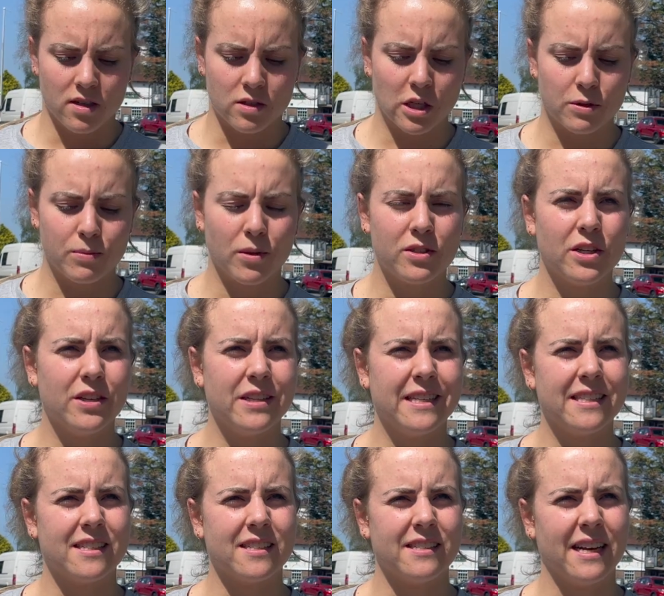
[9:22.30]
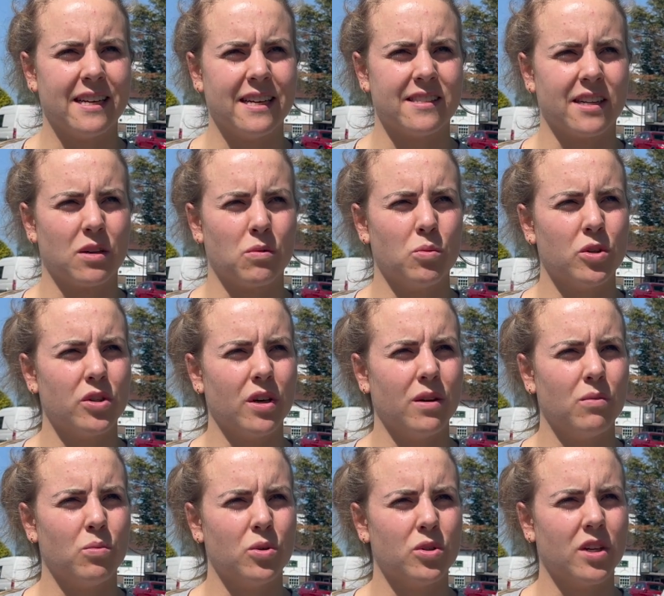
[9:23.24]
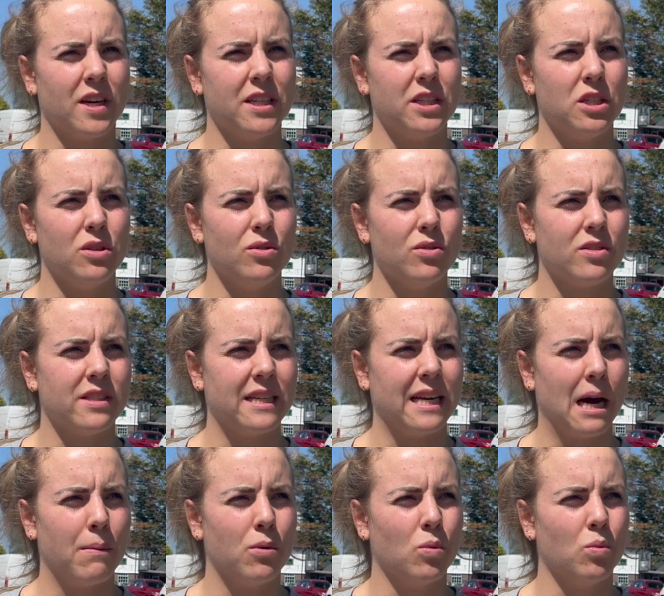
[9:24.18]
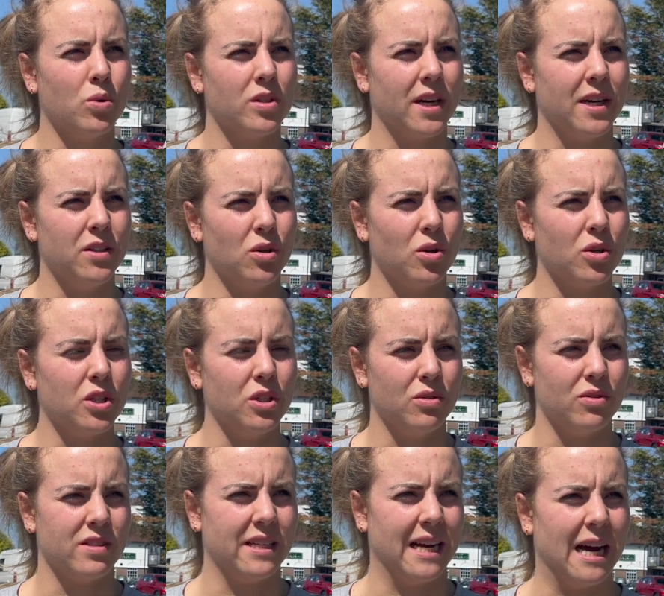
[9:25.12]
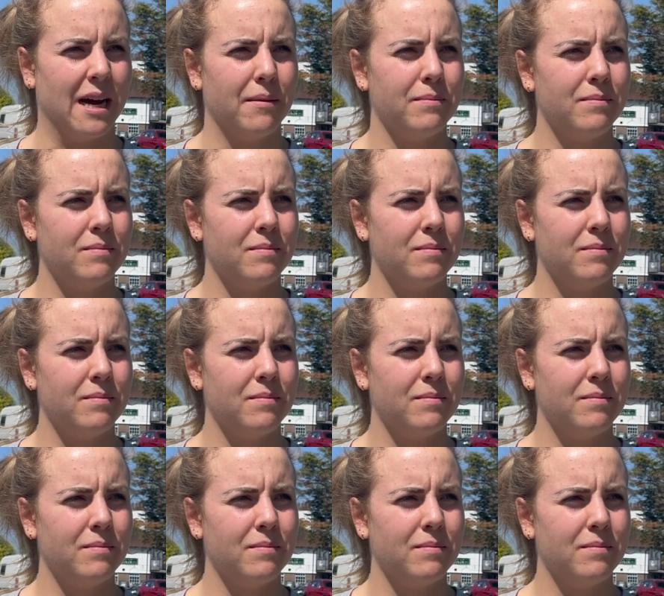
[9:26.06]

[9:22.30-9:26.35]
So I suppose the only thing to say is like, would I use the app or would I not use the app?